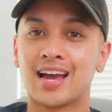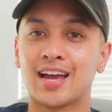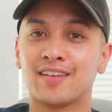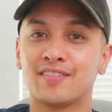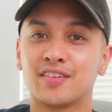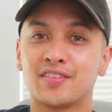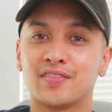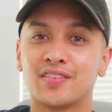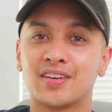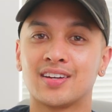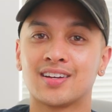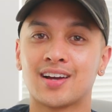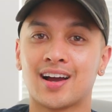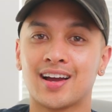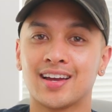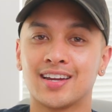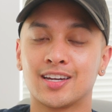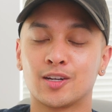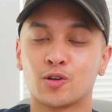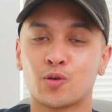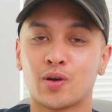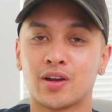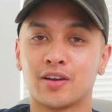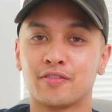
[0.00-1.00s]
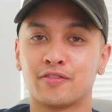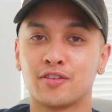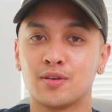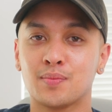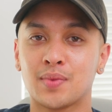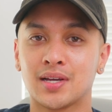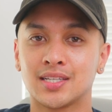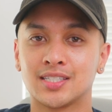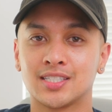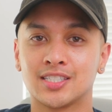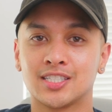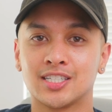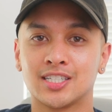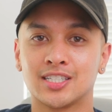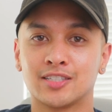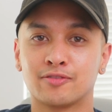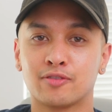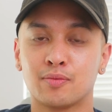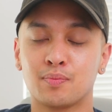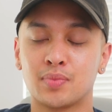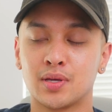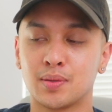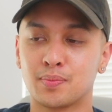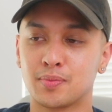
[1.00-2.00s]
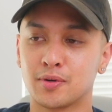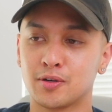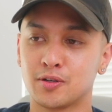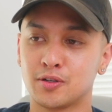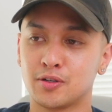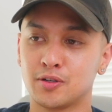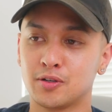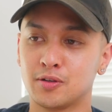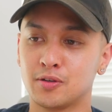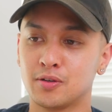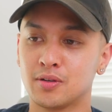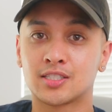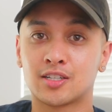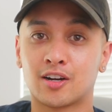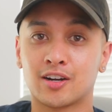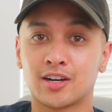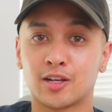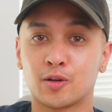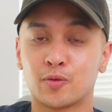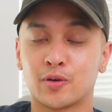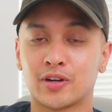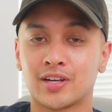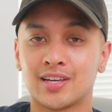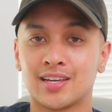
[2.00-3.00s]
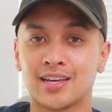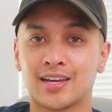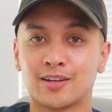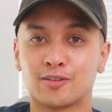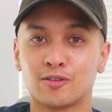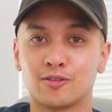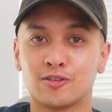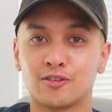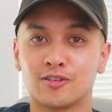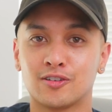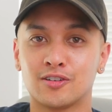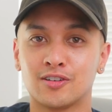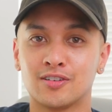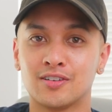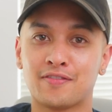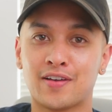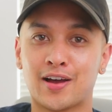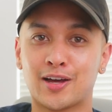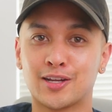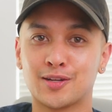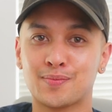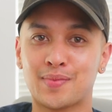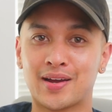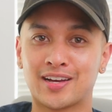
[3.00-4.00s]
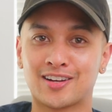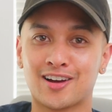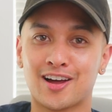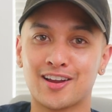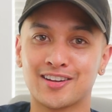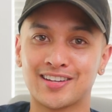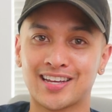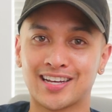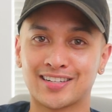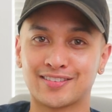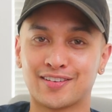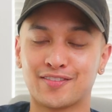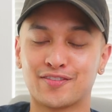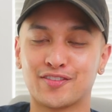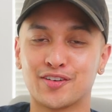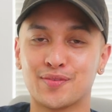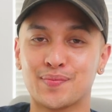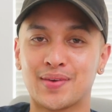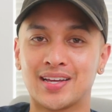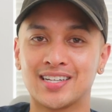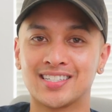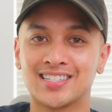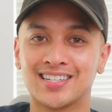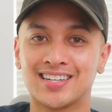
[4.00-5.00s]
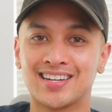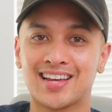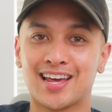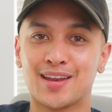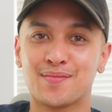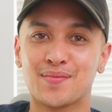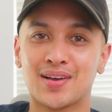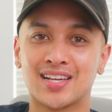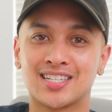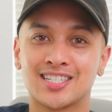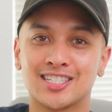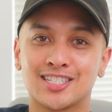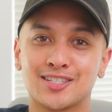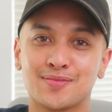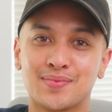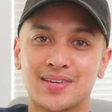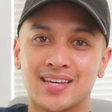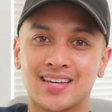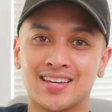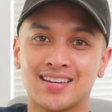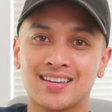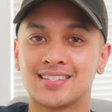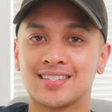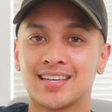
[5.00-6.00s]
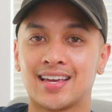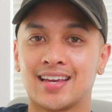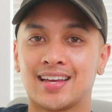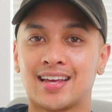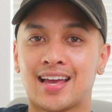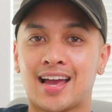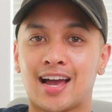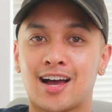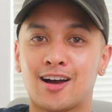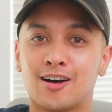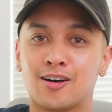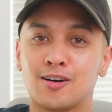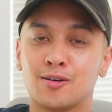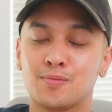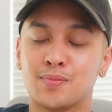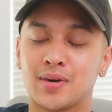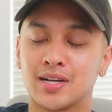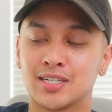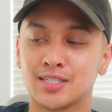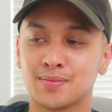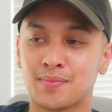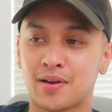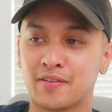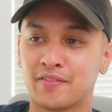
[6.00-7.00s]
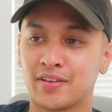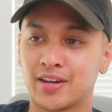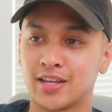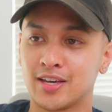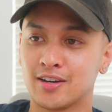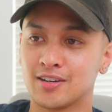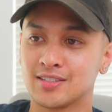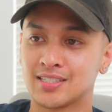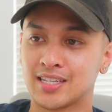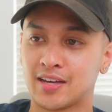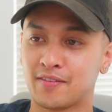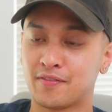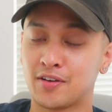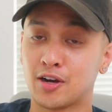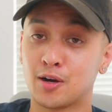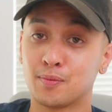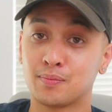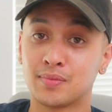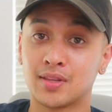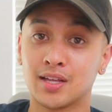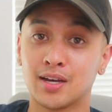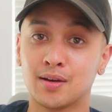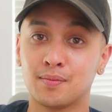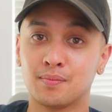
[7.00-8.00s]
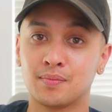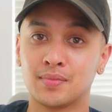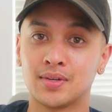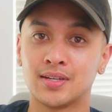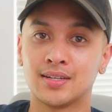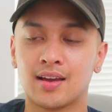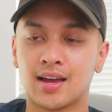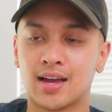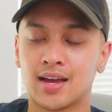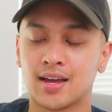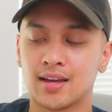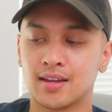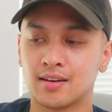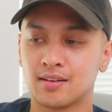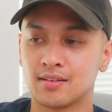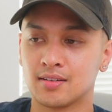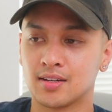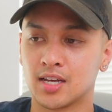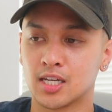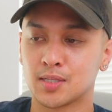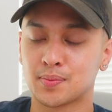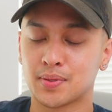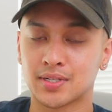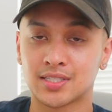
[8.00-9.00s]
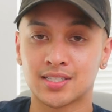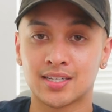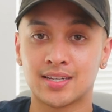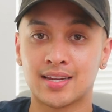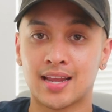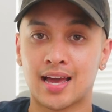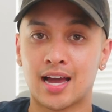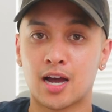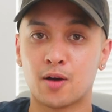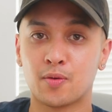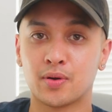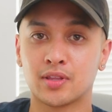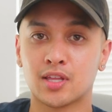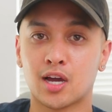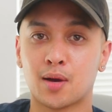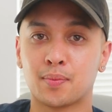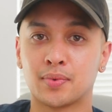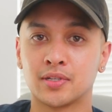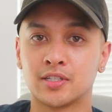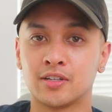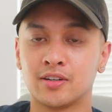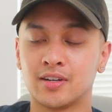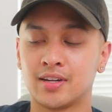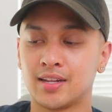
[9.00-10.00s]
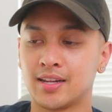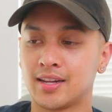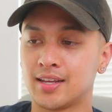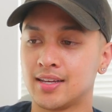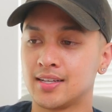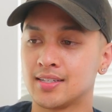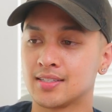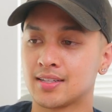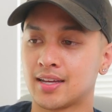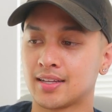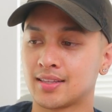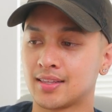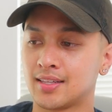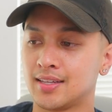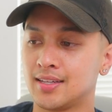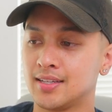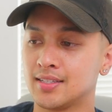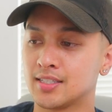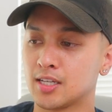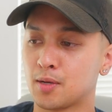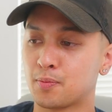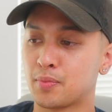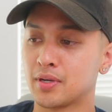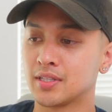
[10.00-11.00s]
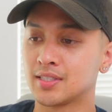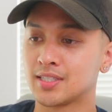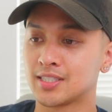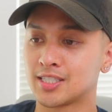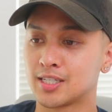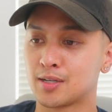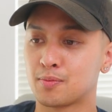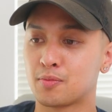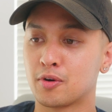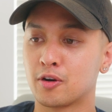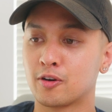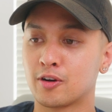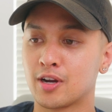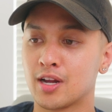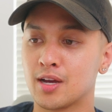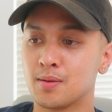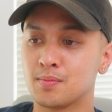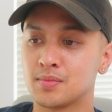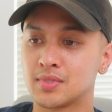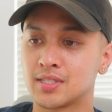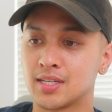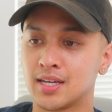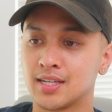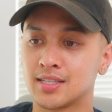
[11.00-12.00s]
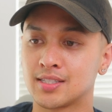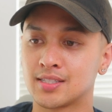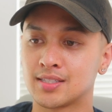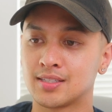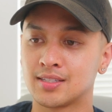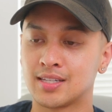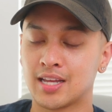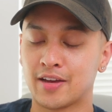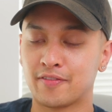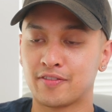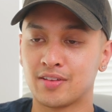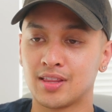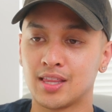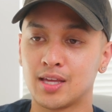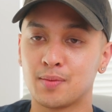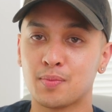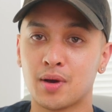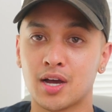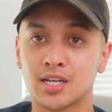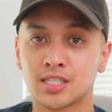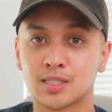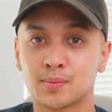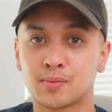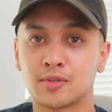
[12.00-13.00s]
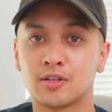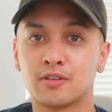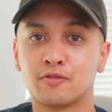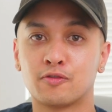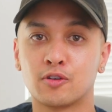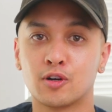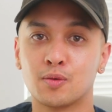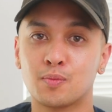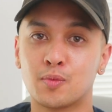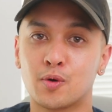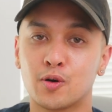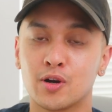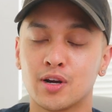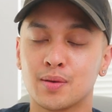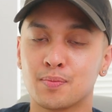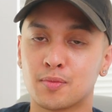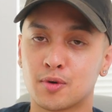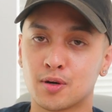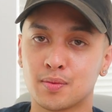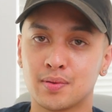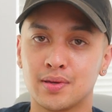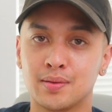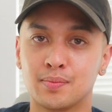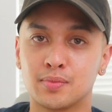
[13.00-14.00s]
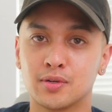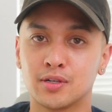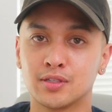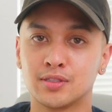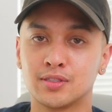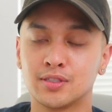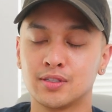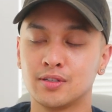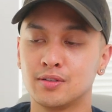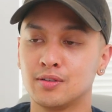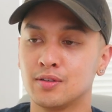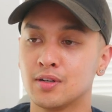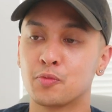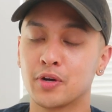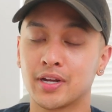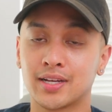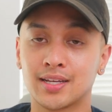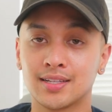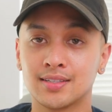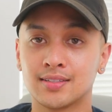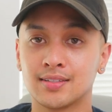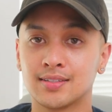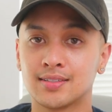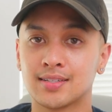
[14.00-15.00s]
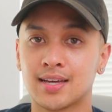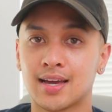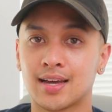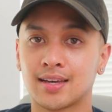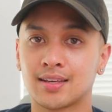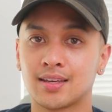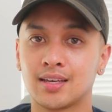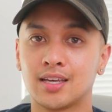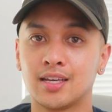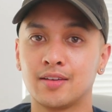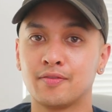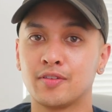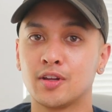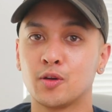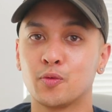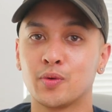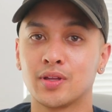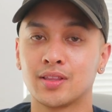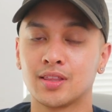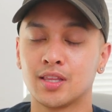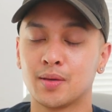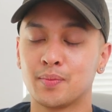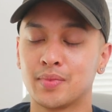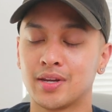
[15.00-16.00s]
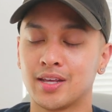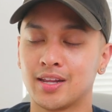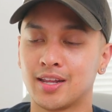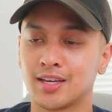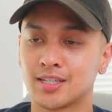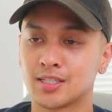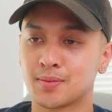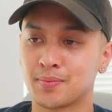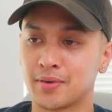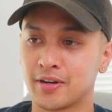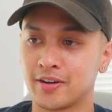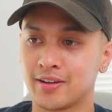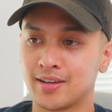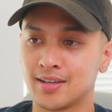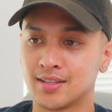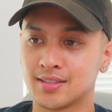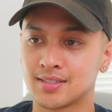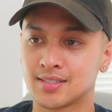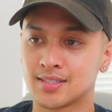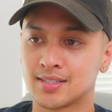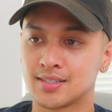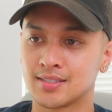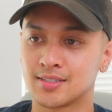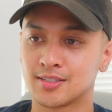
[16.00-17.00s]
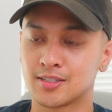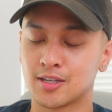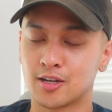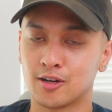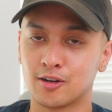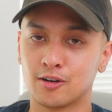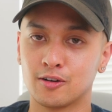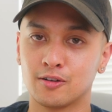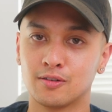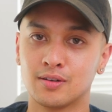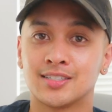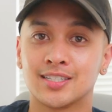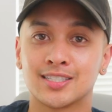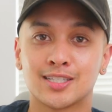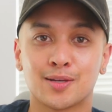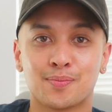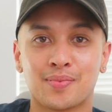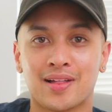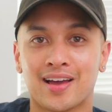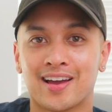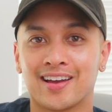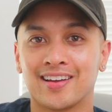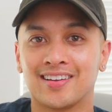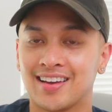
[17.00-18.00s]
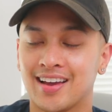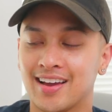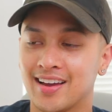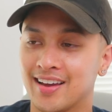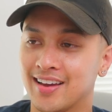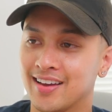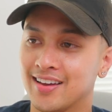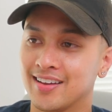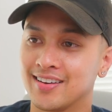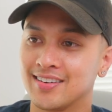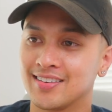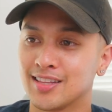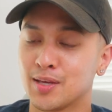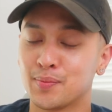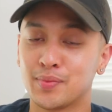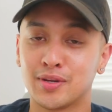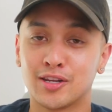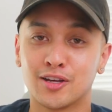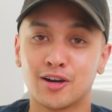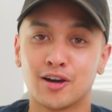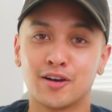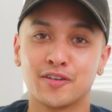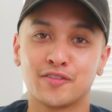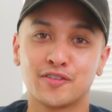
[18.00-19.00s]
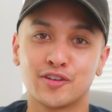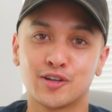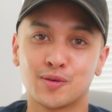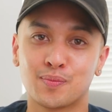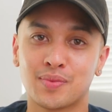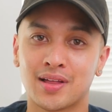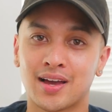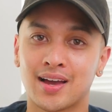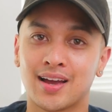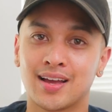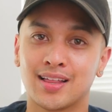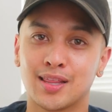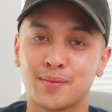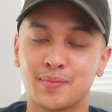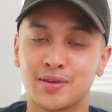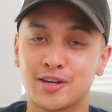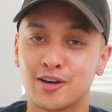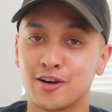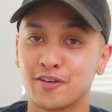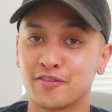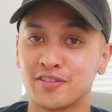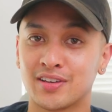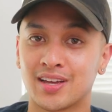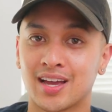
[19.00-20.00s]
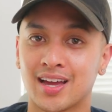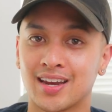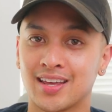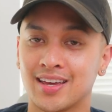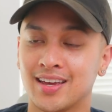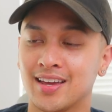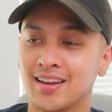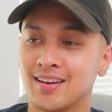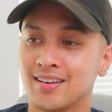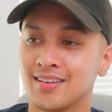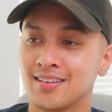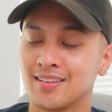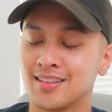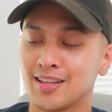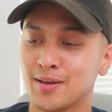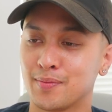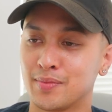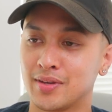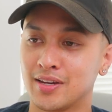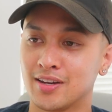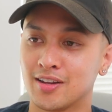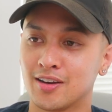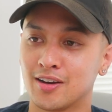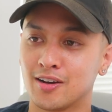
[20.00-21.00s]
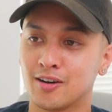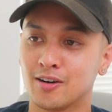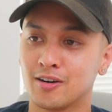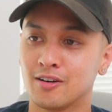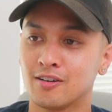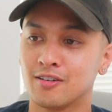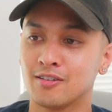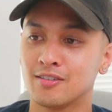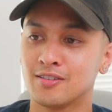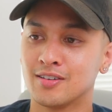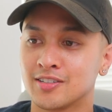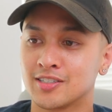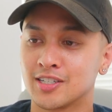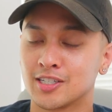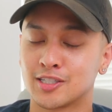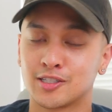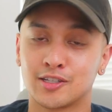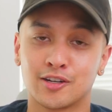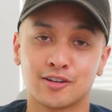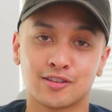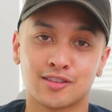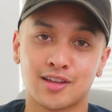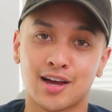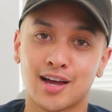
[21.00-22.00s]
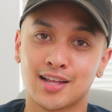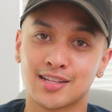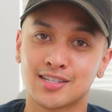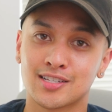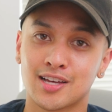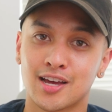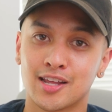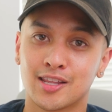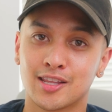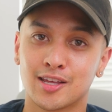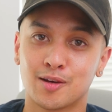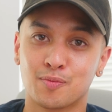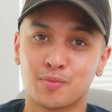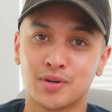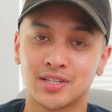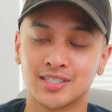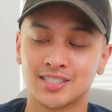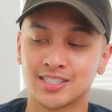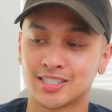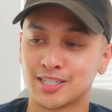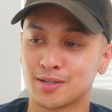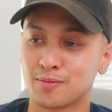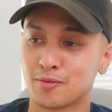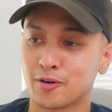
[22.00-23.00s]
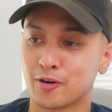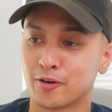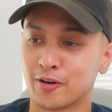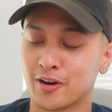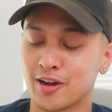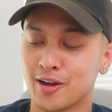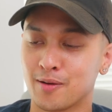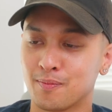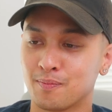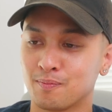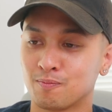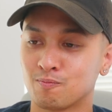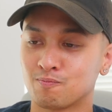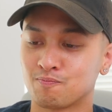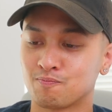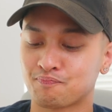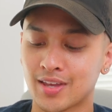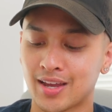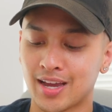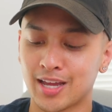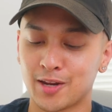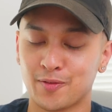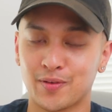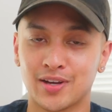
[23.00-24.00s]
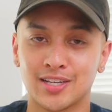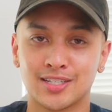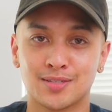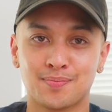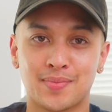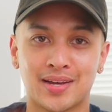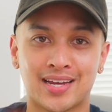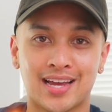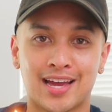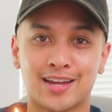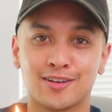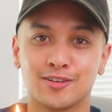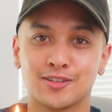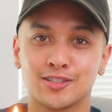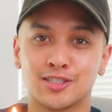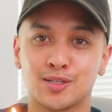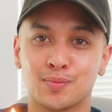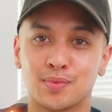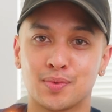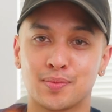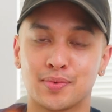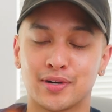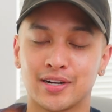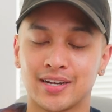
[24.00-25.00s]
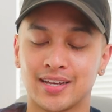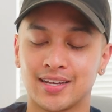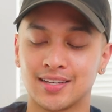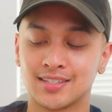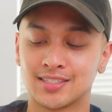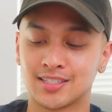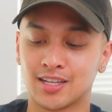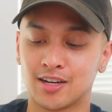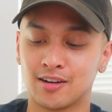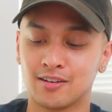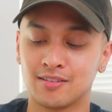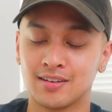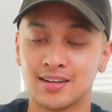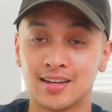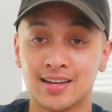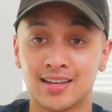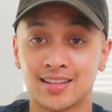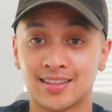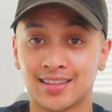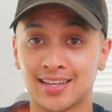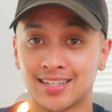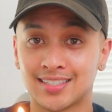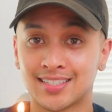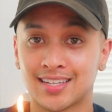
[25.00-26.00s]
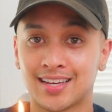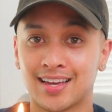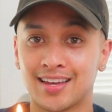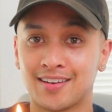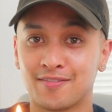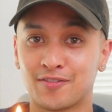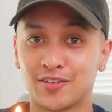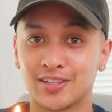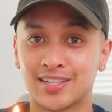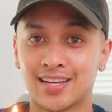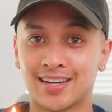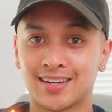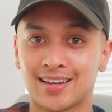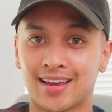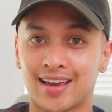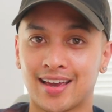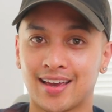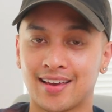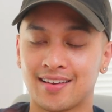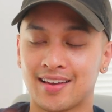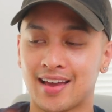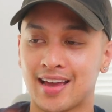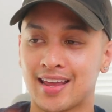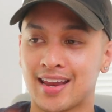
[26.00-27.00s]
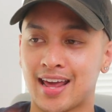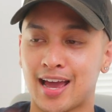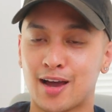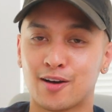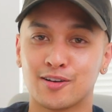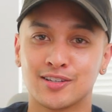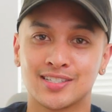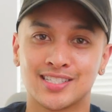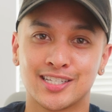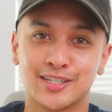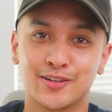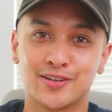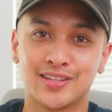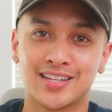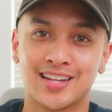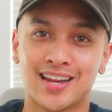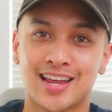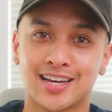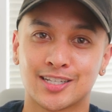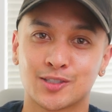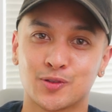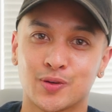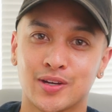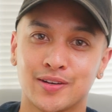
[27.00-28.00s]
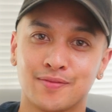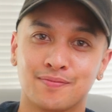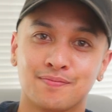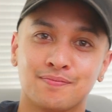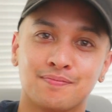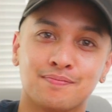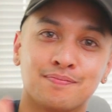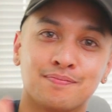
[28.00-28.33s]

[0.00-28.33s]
I've even gotten quite a few messages from people who started working at Google, found my contact information and messaged me saying how much my videos have helped them and especially now with opportunities like these apprenticeship programs it's definitely possible for more and more people to break into tech even with limited experience so just apply and let me know if you apply, let me know if you get in, let me know just your thoughts on the apprenticeship program Anyways, my candle is super burning, so thanks again for 10k, and I will see you in the next one.